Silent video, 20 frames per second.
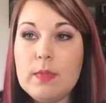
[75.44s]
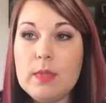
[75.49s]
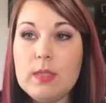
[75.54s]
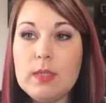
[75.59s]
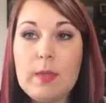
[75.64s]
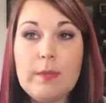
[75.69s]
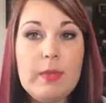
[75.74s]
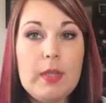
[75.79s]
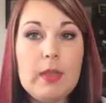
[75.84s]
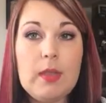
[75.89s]

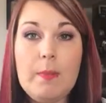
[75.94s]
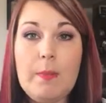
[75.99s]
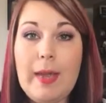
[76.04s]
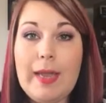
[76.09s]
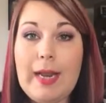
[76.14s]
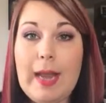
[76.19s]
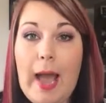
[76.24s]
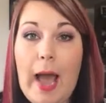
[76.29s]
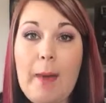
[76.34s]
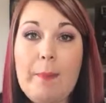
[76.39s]
something that
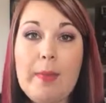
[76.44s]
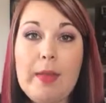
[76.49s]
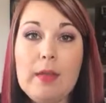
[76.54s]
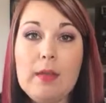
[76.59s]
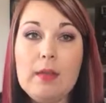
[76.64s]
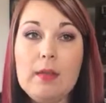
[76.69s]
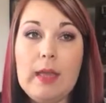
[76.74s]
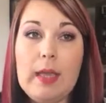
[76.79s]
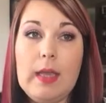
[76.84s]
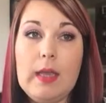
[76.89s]
might
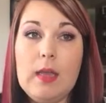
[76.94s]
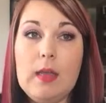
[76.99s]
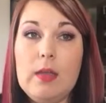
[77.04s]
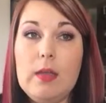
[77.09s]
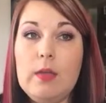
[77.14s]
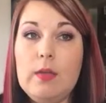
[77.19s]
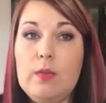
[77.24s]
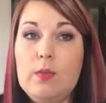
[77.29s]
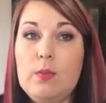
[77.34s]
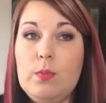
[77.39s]
happen, like
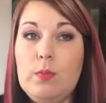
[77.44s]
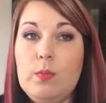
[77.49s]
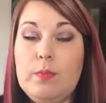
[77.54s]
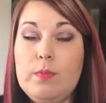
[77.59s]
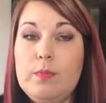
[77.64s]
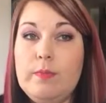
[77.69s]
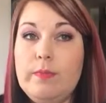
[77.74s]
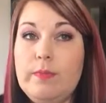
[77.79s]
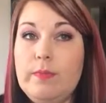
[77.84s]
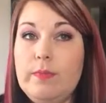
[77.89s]

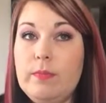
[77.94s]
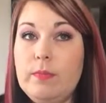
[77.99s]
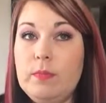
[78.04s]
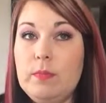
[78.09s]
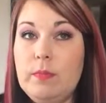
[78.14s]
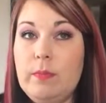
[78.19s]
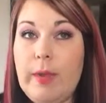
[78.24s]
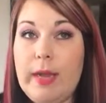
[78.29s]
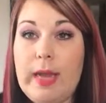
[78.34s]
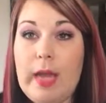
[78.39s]

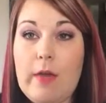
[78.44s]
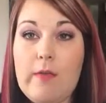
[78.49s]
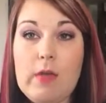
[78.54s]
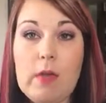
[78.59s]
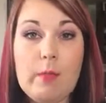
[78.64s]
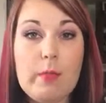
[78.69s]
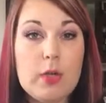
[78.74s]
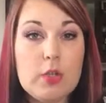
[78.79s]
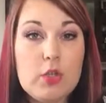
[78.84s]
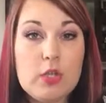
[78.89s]
might have an
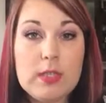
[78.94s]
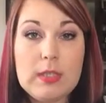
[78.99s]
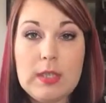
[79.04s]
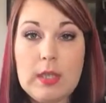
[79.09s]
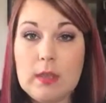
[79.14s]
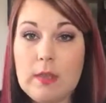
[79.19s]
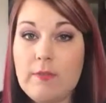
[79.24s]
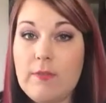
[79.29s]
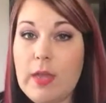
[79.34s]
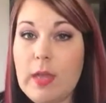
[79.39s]
emergency
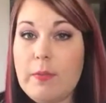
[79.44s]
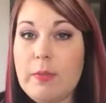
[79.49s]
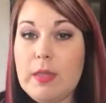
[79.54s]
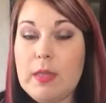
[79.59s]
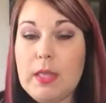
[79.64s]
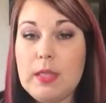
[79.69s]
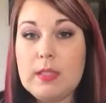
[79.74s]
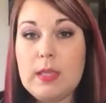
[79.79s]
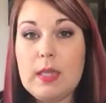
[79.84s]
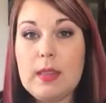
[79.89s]
in the family,
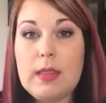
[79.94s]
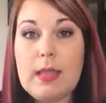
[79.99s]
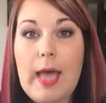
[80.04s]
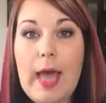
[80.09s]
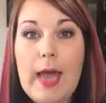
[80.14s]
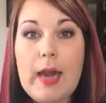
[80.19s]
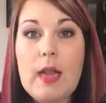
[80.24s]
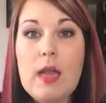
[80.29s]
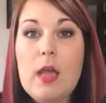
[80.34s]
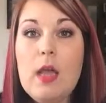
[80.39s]
things like
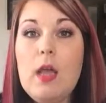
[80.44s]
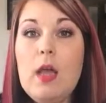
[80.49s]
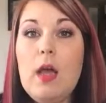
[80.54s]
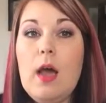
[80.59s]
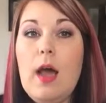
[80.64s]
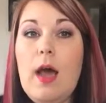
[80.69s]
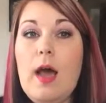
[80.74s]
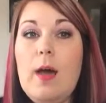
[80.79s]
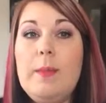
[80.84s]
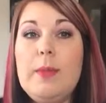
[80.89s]
that.
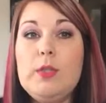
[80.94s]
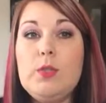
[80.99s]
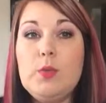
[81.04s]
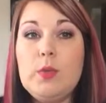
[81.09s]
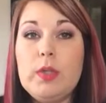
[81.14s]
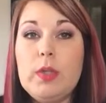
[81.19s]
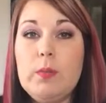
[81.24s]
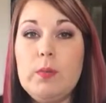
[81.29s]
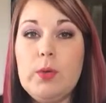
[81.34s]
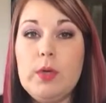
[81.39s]
It's
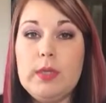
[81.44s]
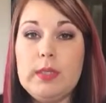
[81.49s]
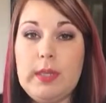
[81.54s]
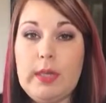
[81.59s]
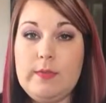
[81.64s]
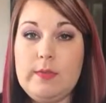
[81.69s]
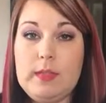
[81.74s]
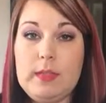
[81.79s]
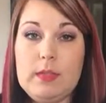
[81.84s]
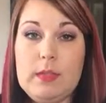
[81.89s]
really important to
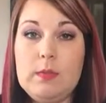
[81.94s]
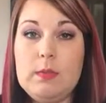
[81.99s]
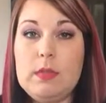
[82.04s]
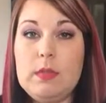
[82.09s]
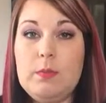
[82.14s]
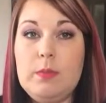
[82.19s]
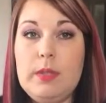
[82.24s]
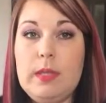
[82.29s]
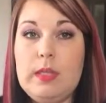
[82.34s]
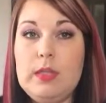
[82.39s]
have
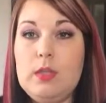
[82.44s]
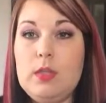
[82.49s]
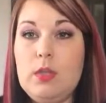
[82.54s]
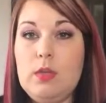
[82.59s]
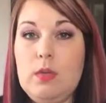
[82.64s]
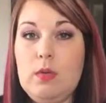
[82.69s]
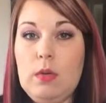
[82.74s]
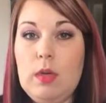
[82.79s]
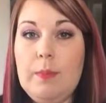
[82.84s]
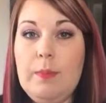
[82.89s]
systems in place so
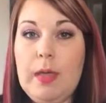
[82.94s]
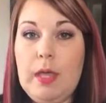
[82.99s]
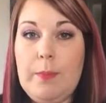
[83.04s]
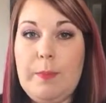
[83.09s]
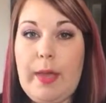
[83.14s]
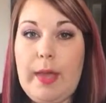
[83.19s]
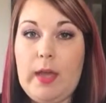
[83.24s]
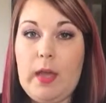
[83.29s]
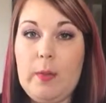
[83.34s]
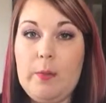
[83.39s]
you can pick
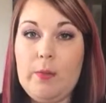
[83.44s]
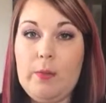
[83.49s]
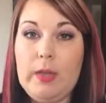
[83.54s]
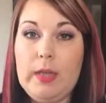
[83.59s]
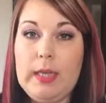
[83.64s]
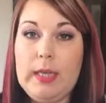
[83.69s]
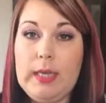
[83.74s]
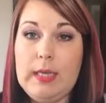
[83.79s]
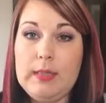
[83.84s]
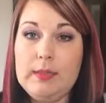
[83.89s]
back up
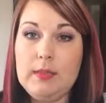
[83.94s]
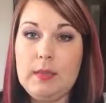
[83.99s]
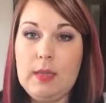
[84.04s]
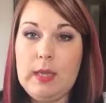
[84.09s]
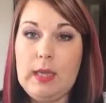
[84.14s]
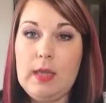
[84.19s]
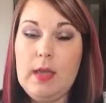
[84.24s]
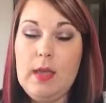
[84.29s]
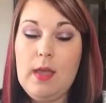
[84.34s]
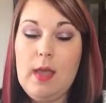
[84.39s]
really
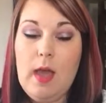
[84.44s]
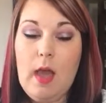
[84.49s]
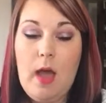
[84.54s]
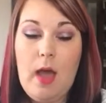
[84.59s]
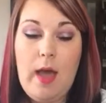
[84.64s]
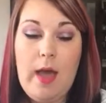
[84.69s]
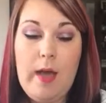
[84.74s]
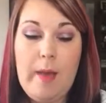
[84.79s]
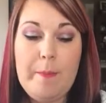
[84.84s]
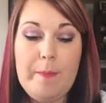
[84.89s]
easily.
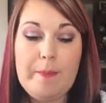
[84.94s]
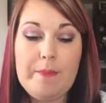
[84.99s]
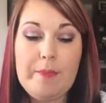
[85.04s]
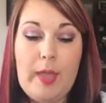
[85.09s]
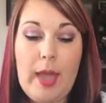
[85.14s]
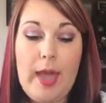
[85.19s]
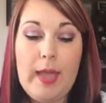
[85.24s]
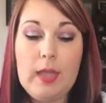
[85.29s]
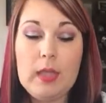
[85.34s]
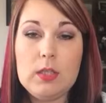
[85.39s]

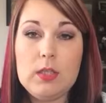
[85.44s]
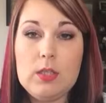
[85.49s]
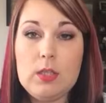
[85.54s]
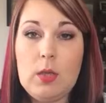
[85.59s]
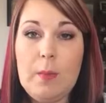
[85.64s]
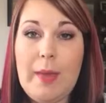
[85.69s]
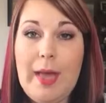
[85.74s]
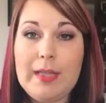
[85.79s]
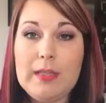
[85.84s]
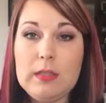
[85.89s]
I get
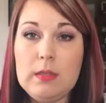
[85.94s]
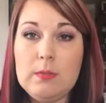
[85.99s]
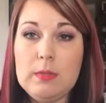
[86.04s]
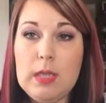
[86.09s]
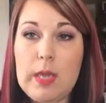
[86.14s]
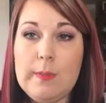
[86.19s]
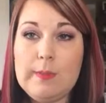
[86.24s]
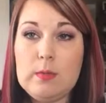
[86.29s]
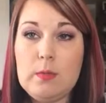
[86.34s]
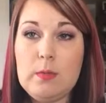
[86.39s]
so bad
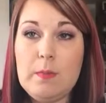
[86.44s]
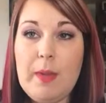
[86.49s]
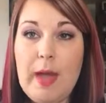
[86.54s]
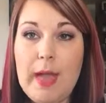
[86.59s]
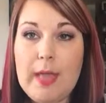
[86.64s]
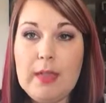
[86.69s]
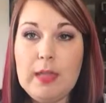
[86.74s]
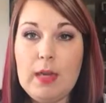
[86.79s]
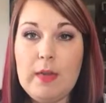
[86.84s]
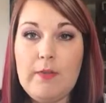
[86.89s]
sometimes with
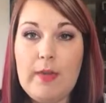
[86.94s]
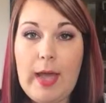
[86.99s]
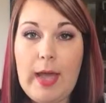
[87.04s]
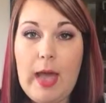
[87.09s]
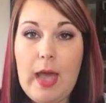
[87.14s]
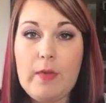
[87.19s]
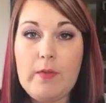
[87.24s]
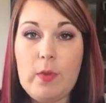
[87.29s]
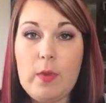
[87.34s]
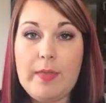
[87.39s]
mine that if I
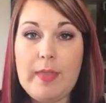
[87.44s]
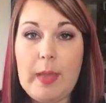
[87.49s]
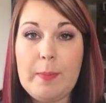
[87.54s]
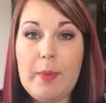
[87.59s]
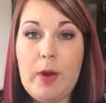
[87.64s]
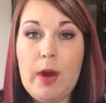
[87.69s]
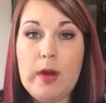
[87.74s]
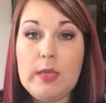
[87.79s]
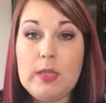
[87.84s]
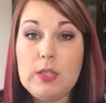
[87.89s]
have online
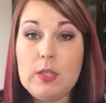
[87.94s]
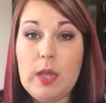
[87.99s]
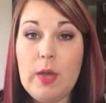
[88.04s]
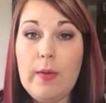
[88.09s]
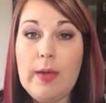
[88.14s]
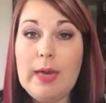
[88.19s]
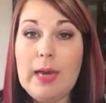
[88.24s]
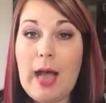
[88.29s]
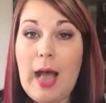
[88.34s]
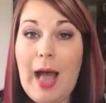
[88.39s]
parties
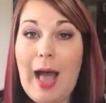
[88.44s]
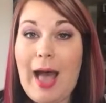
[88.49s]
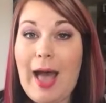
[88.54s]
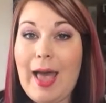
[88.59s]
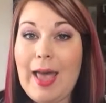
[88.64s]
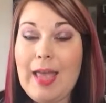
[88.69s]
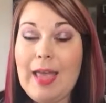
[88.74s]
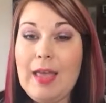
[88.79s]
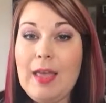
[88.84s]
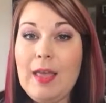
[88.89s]
going,
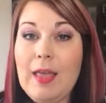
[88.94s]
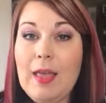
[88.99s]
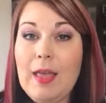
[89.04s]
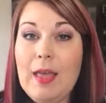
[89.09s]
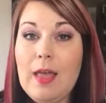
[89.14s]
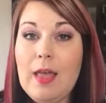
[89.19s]
I